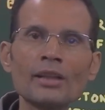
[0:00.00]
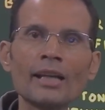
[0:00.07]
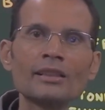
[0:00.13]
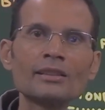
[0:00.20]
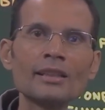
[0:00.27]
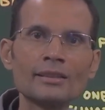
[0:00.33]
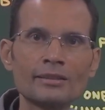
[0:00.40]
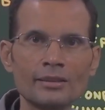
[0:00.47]

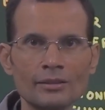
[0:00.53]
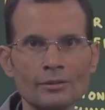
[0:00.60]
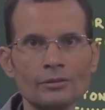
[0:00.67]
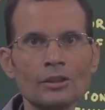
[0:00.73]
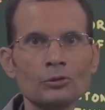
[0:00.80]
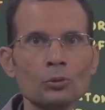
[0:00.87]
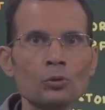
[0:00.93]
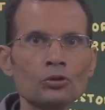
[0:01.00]
like this.
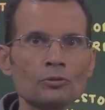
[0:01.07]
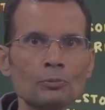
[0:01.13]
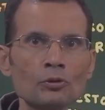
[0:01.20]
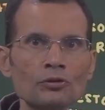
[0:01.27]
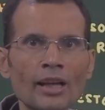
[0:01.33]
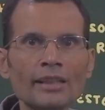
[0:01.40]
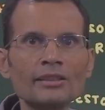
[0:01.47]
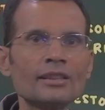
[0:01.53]
The toes
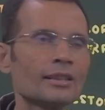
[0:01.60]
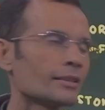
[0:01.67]
move like